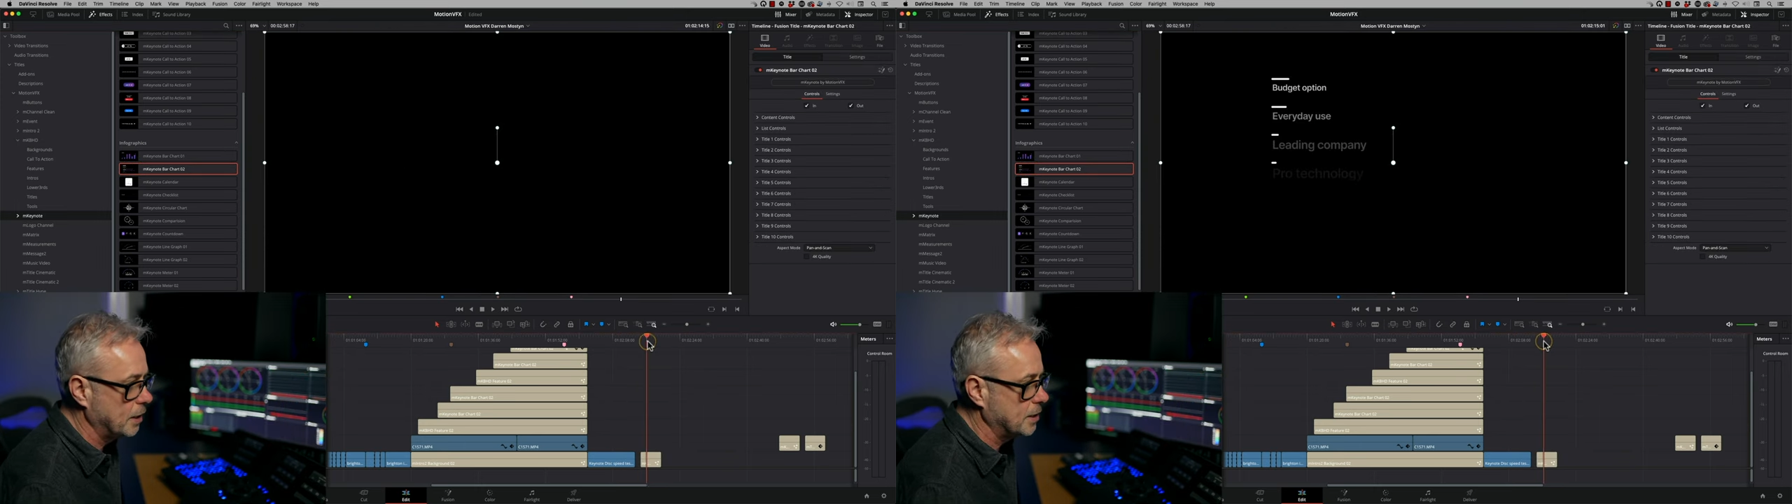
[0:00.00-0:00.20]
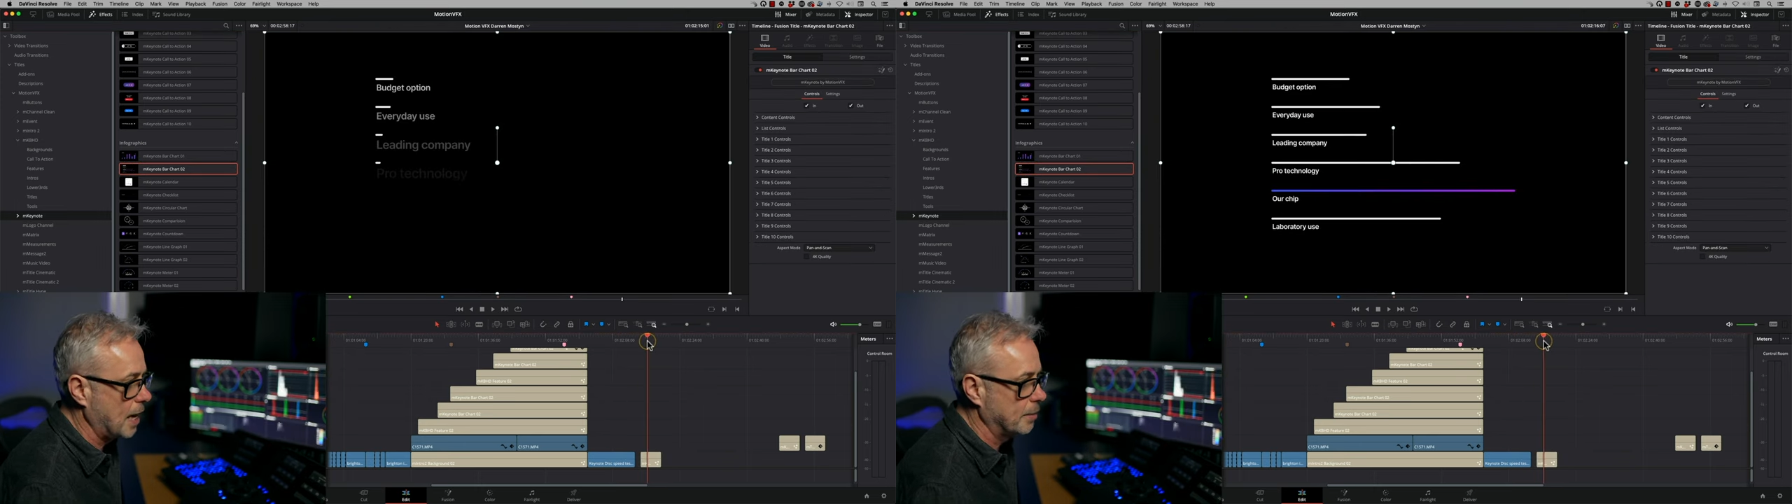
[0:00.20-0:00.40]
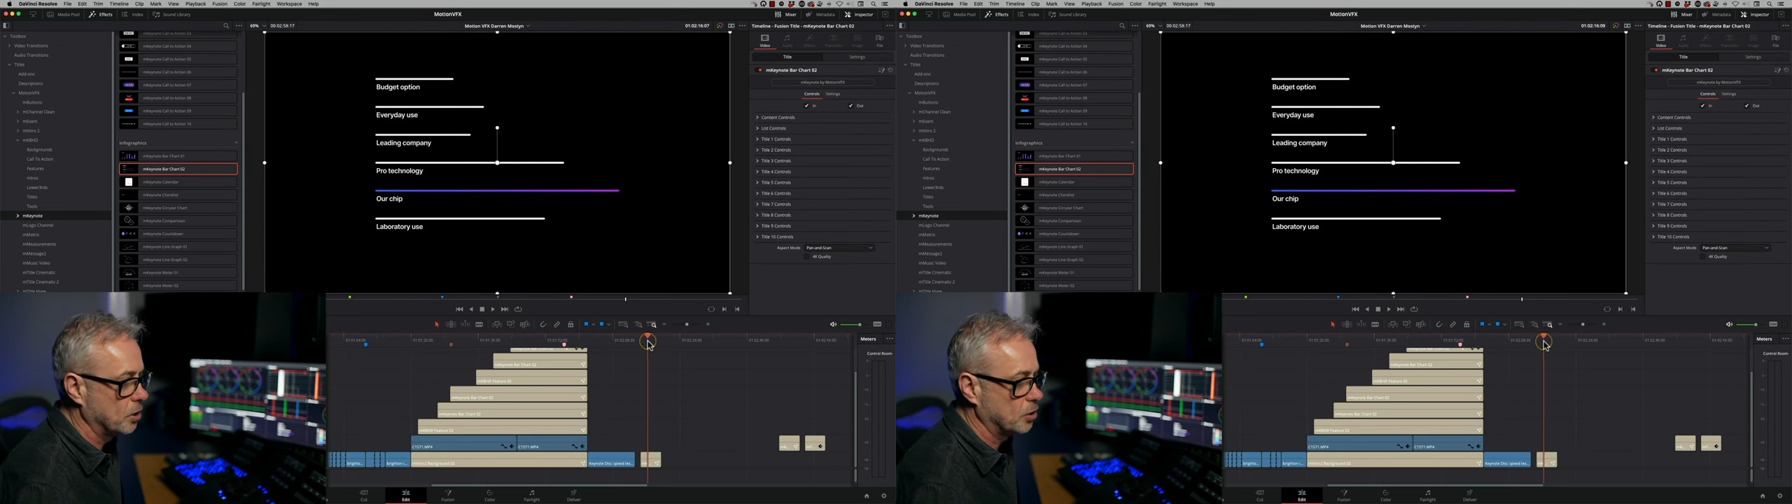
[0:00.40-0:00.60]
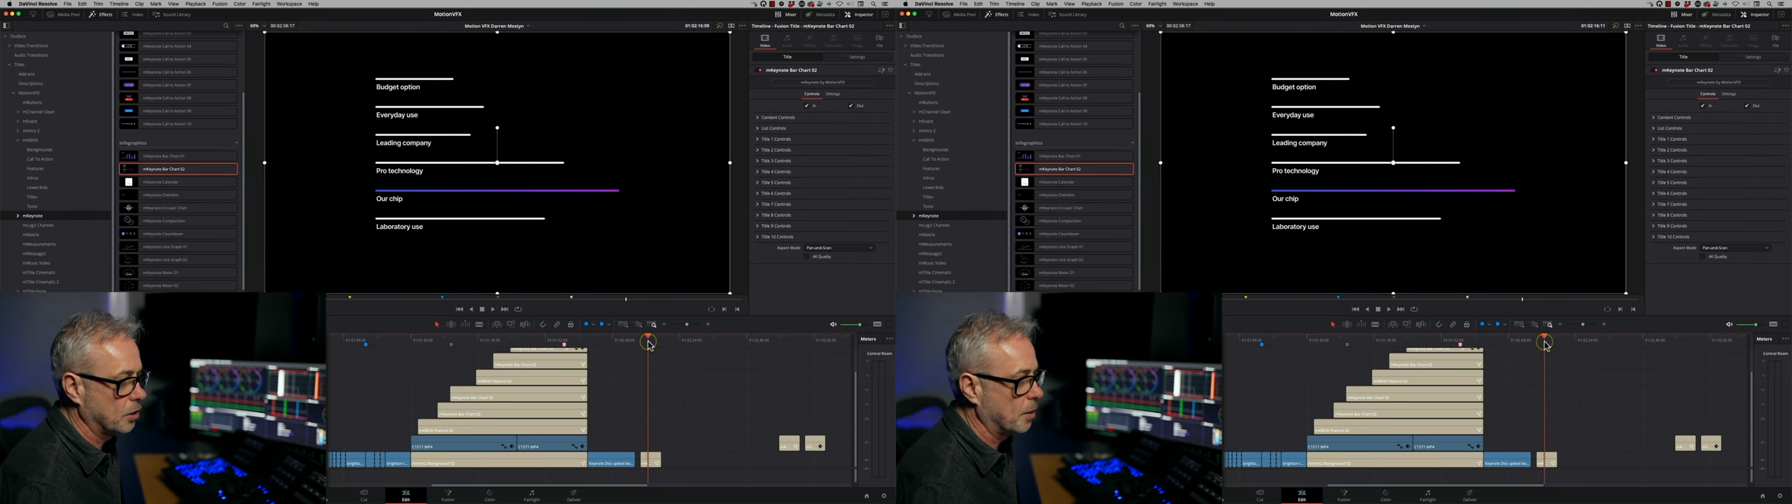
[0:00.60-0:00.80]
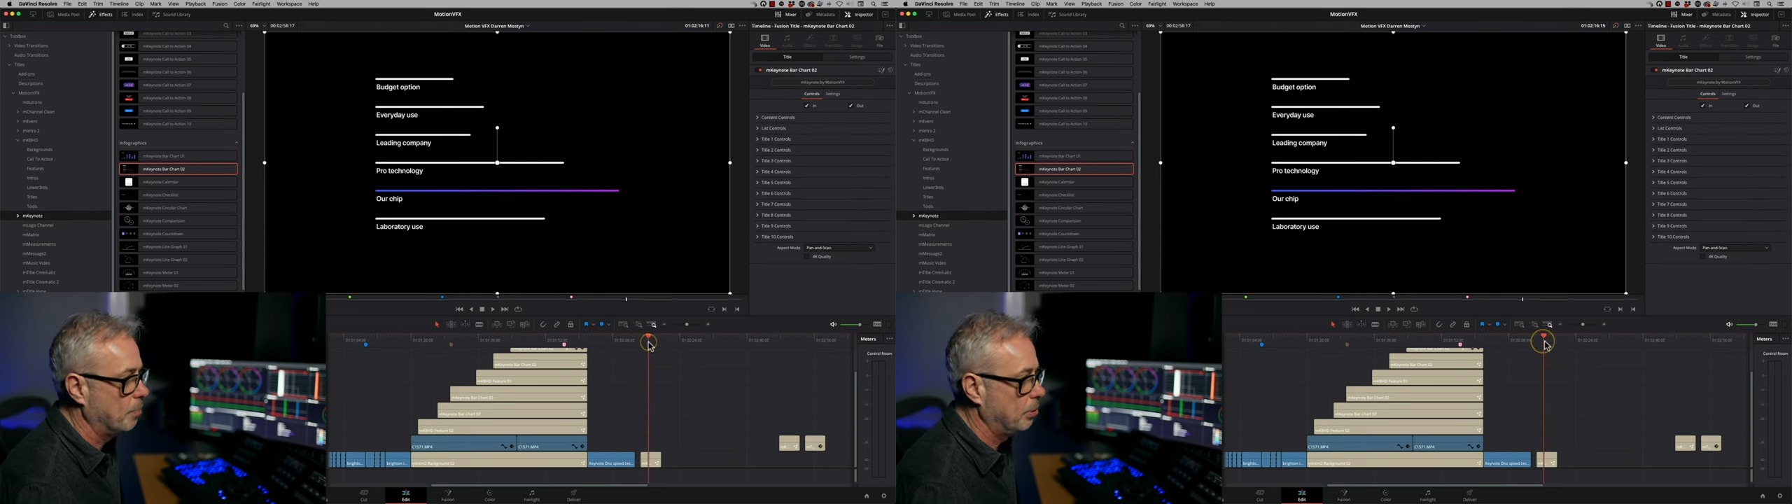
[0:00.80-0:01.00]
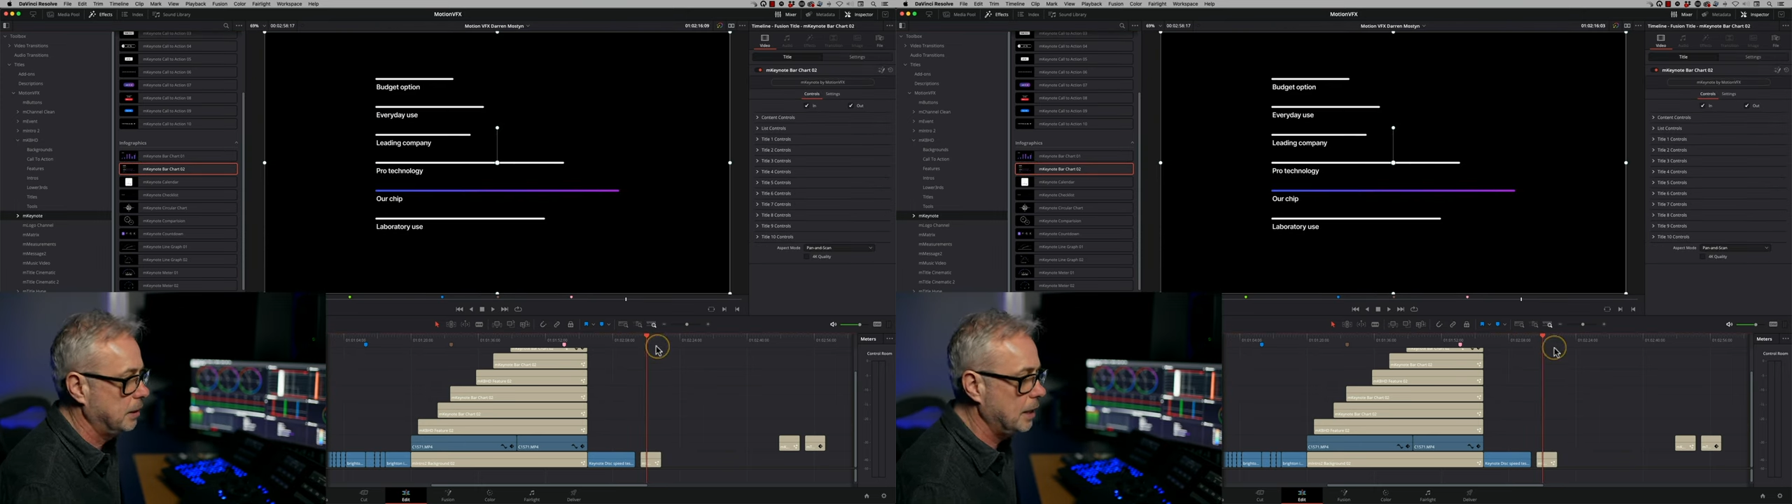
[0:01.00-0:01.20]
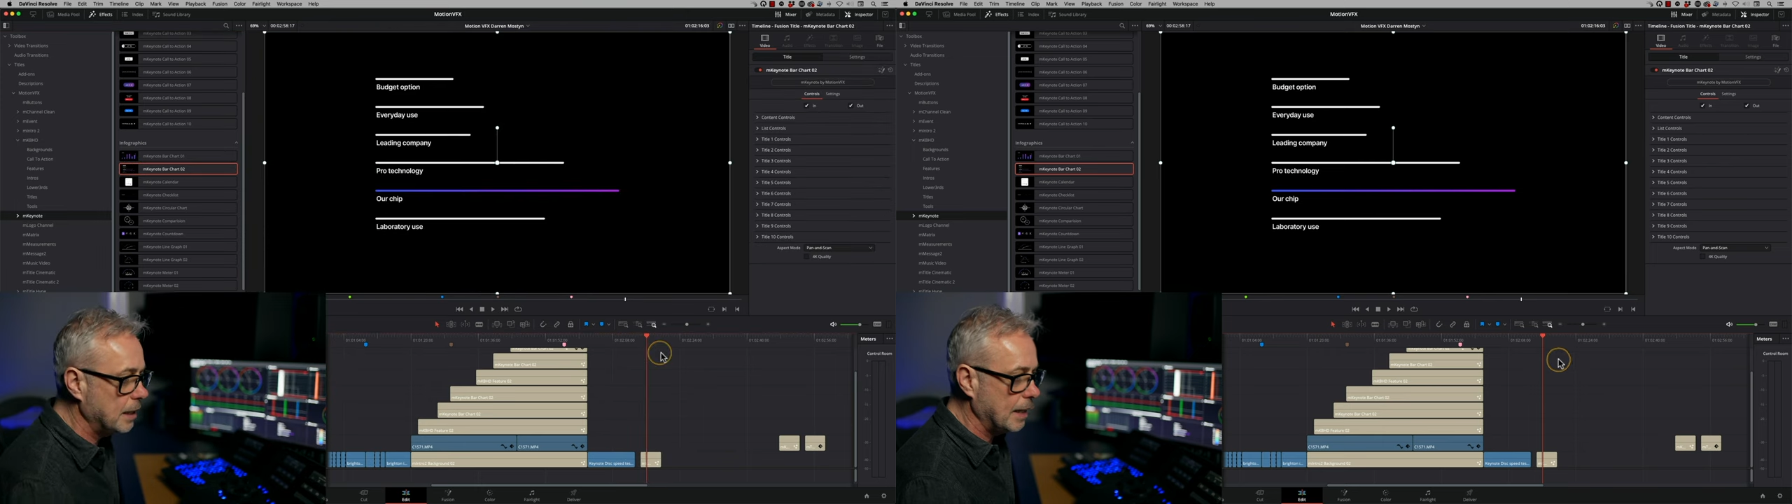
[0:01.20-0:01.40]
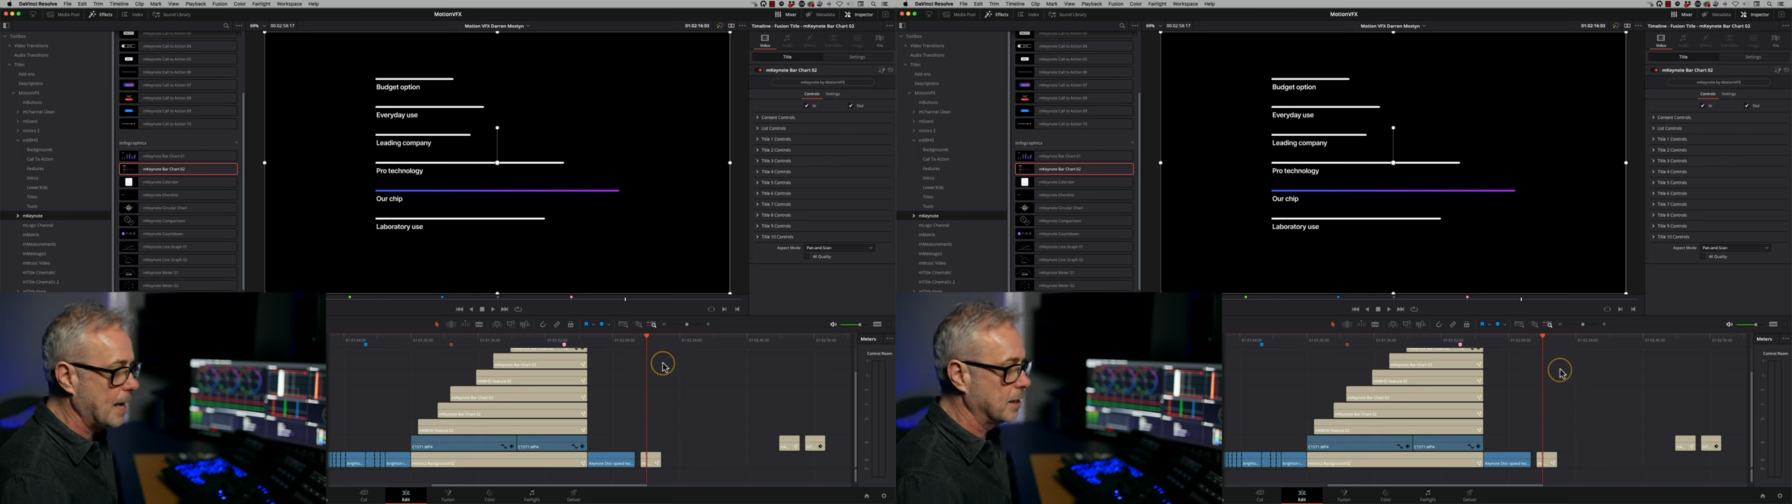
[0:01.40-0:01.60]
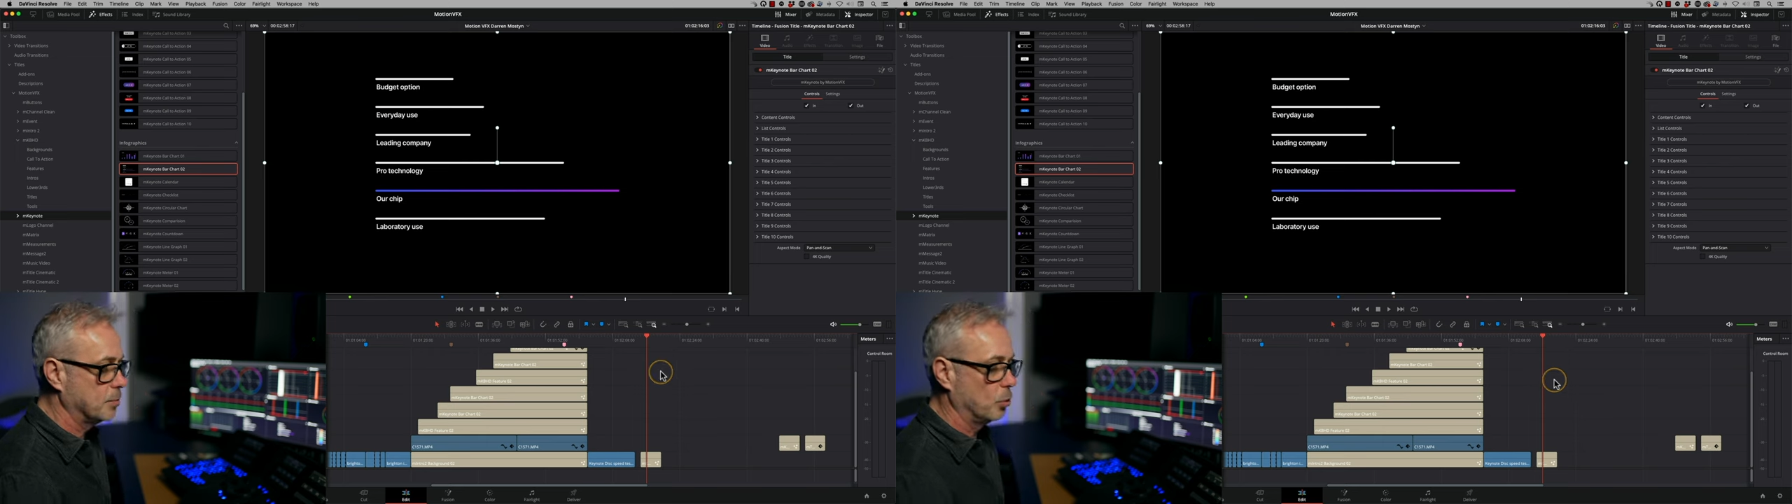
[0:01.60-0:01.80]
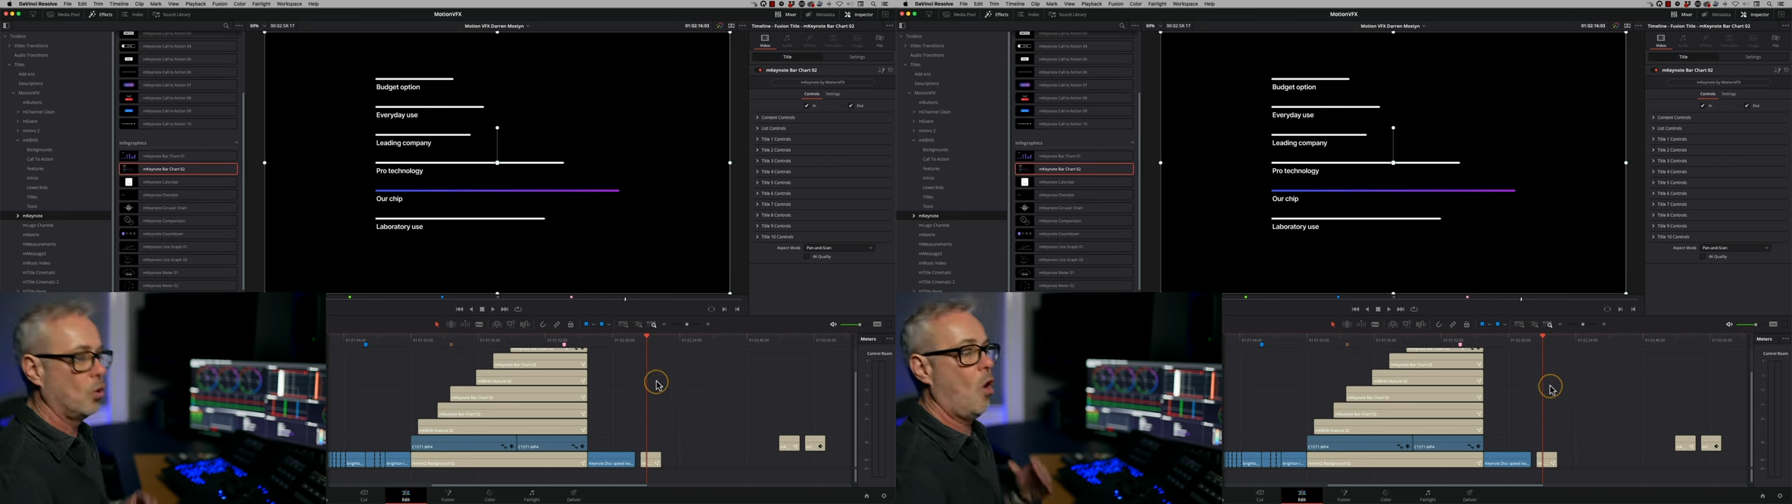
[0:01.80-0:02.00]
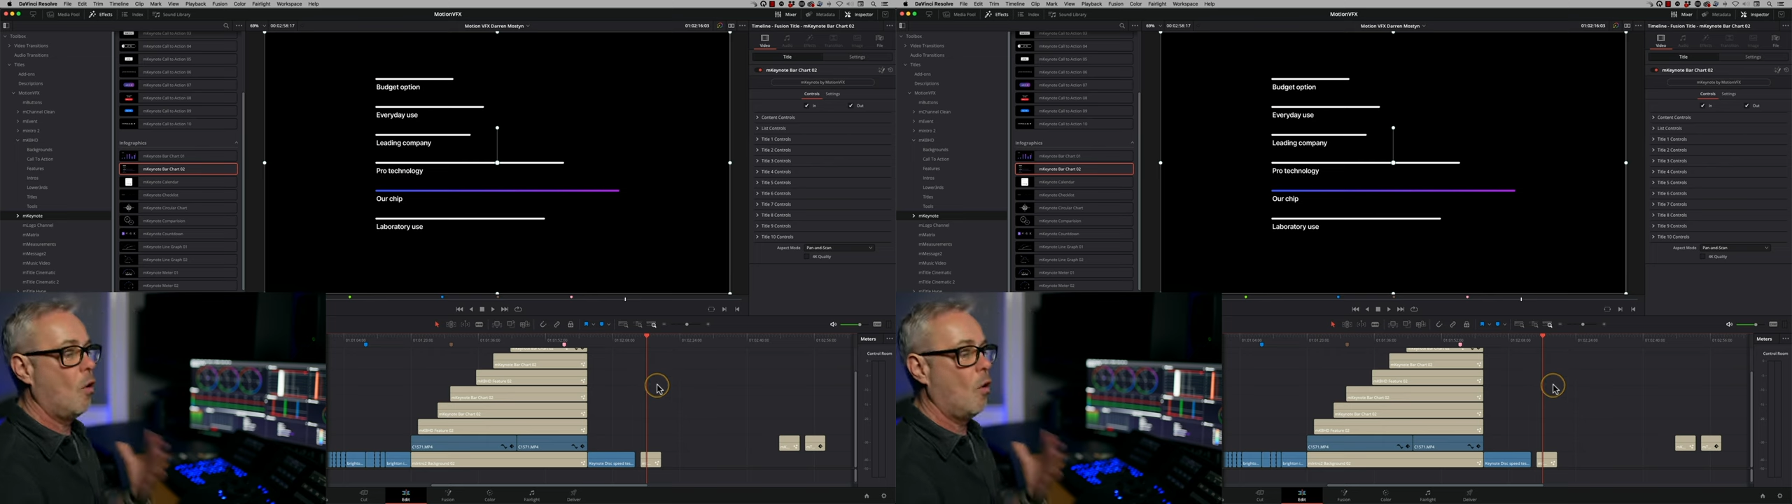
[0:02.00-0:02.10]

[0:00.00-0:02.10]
these elements are completely editable,